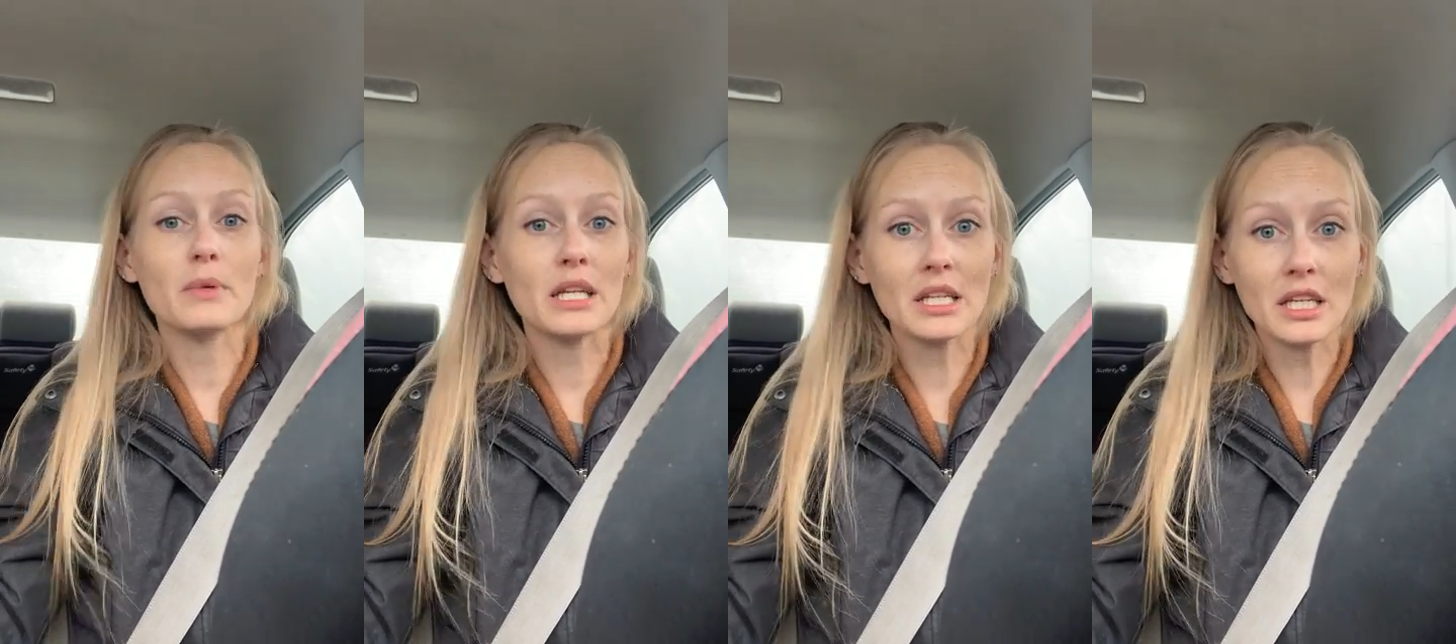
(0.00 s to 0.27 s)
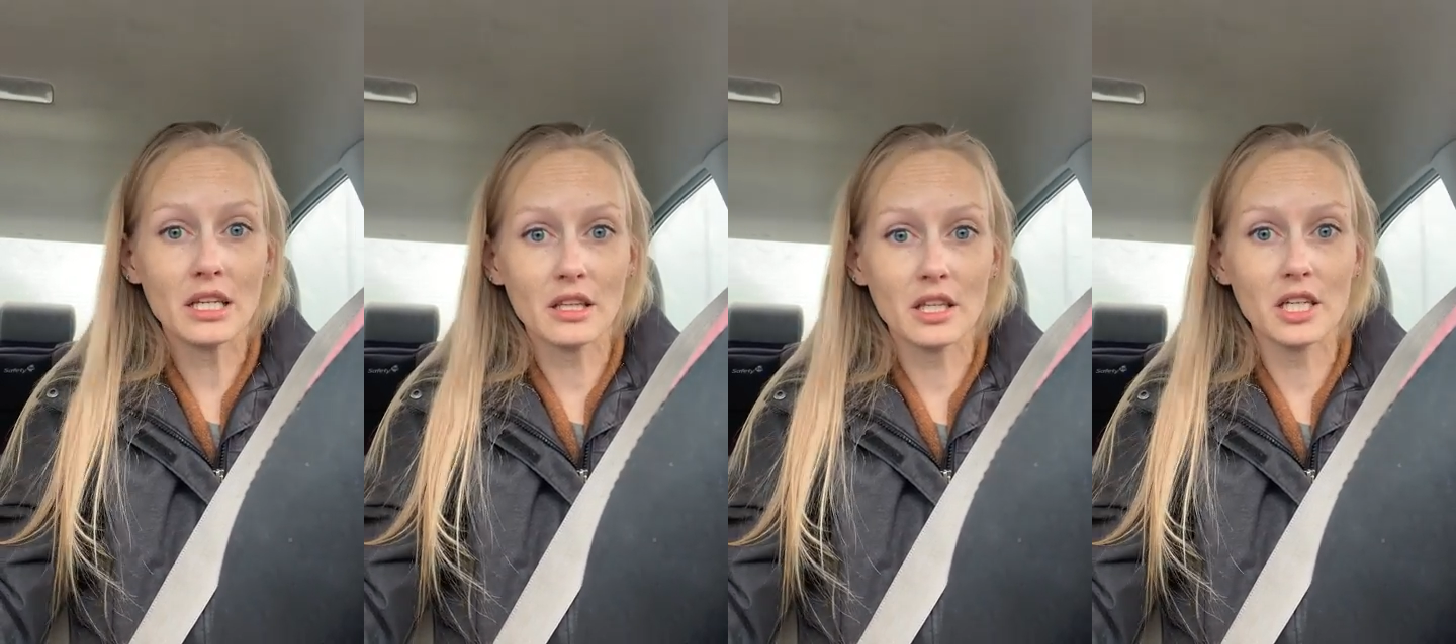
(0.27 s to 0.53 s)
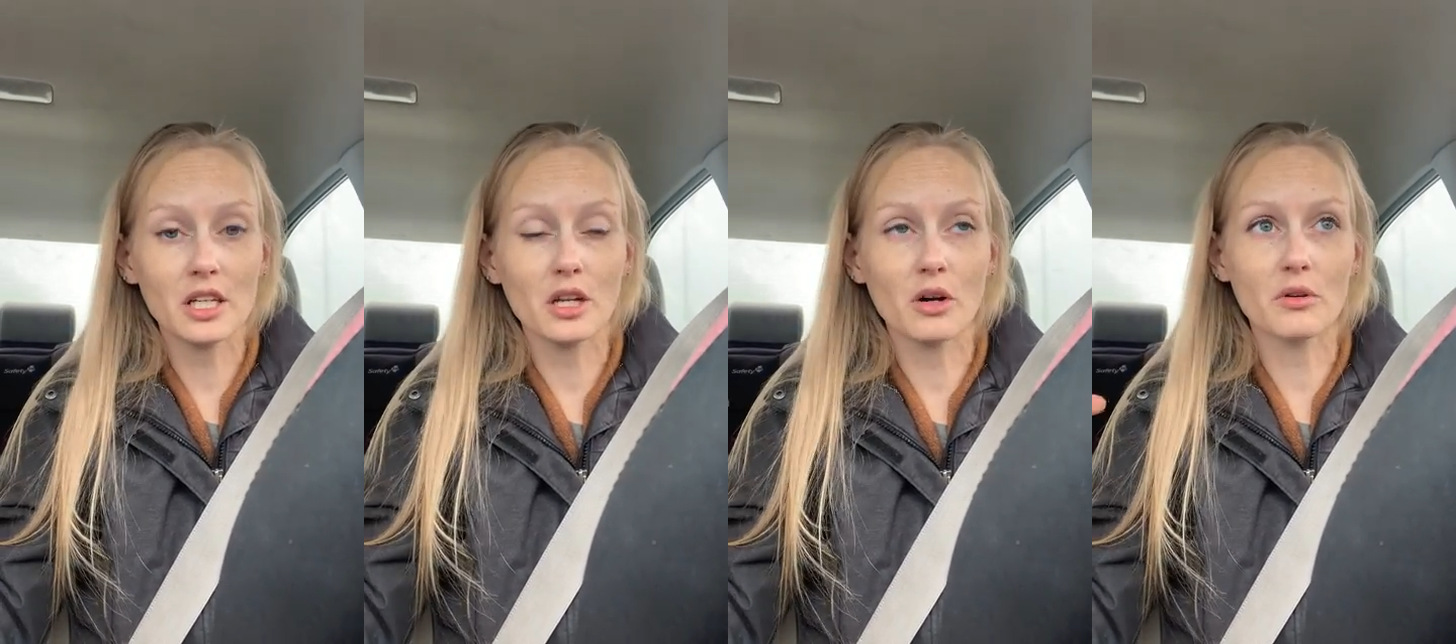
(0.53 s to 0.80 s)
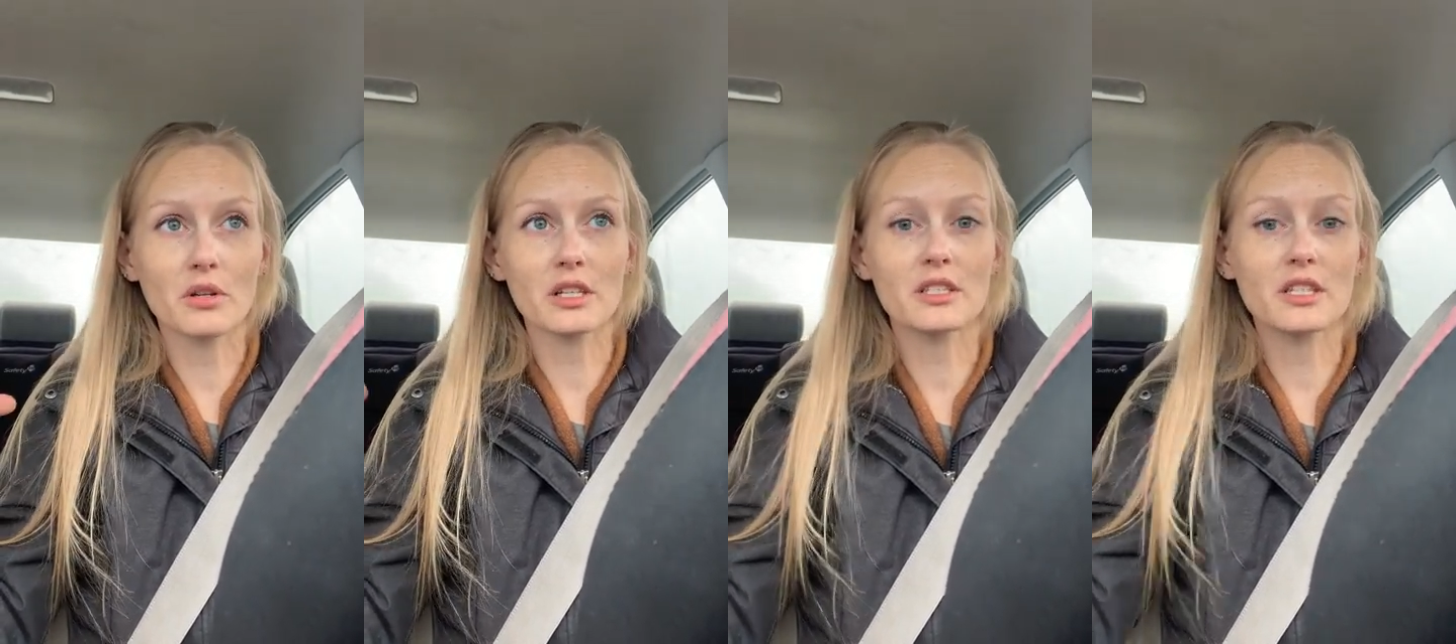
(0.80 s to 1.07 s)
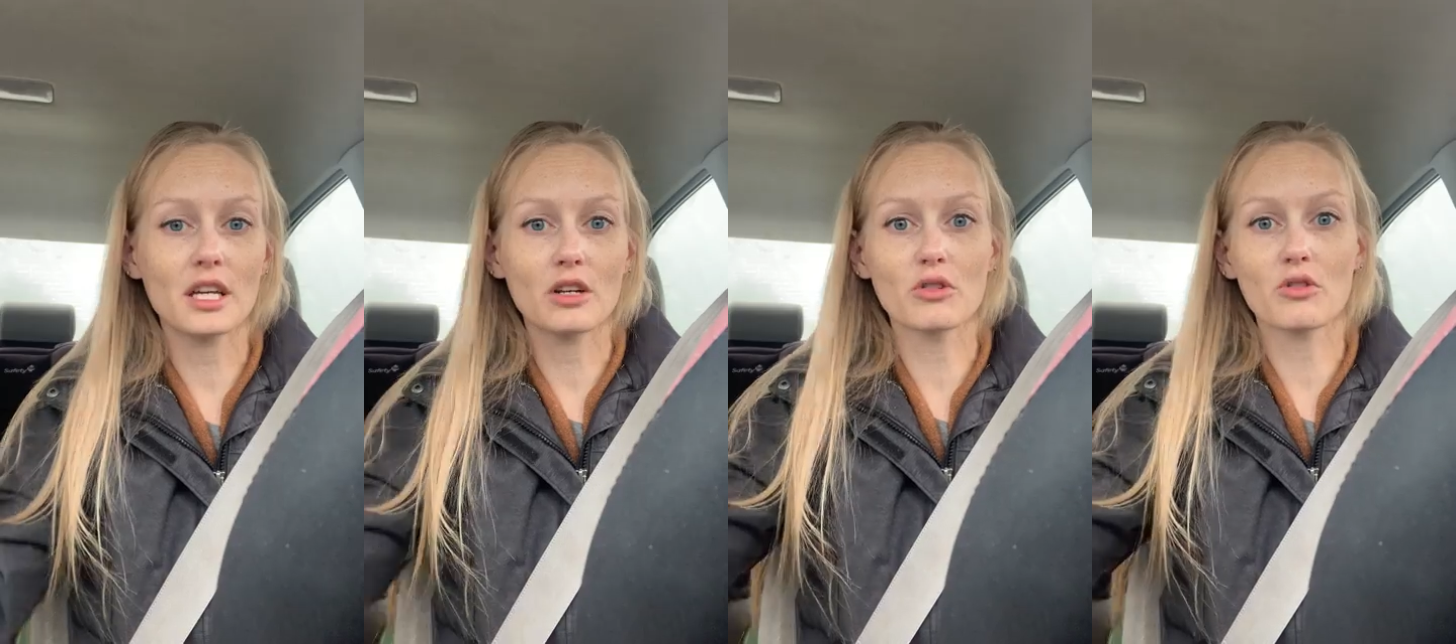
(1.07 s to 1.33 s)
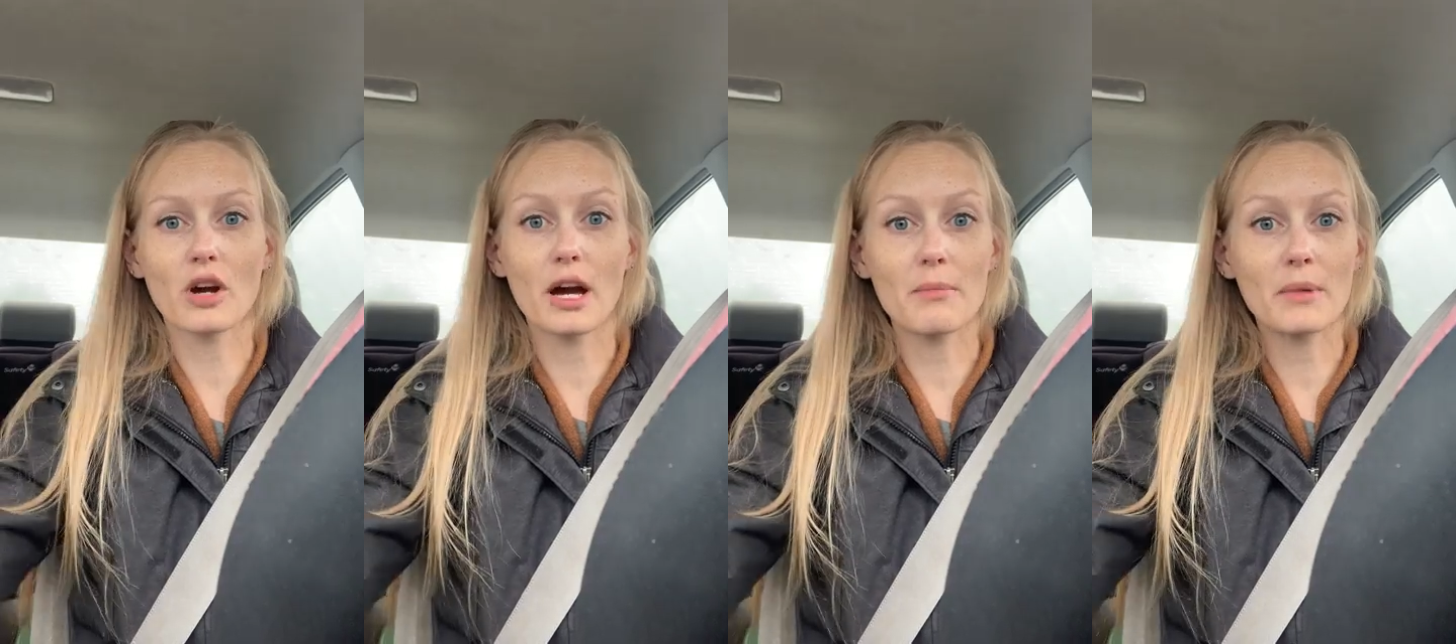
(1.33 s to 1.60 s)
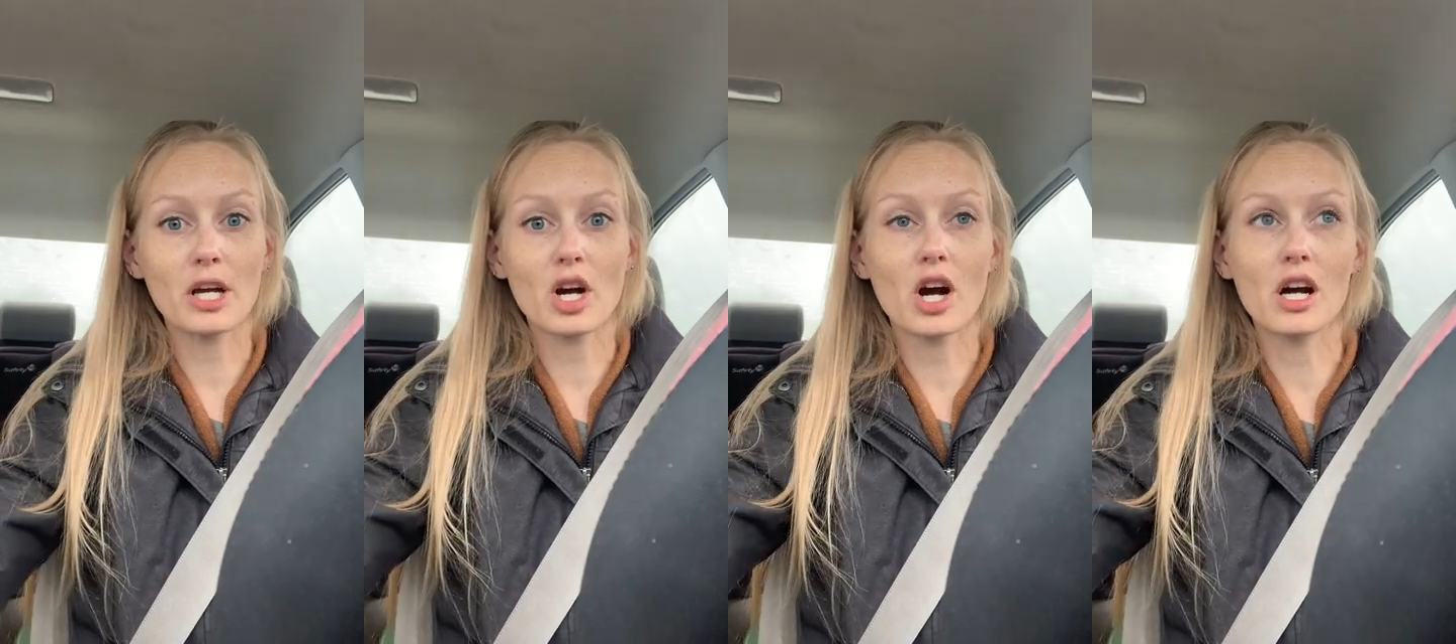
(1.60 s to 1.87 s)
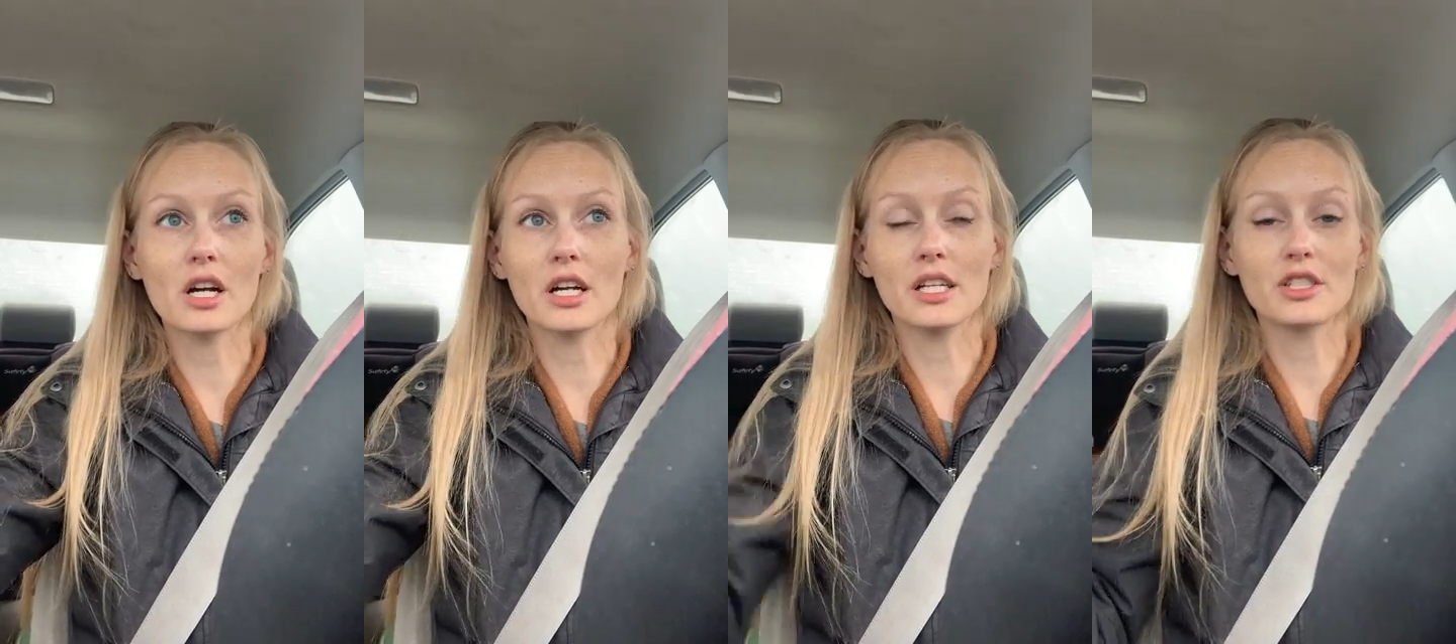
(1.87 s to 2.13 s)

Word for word: immediately notice and grab my cart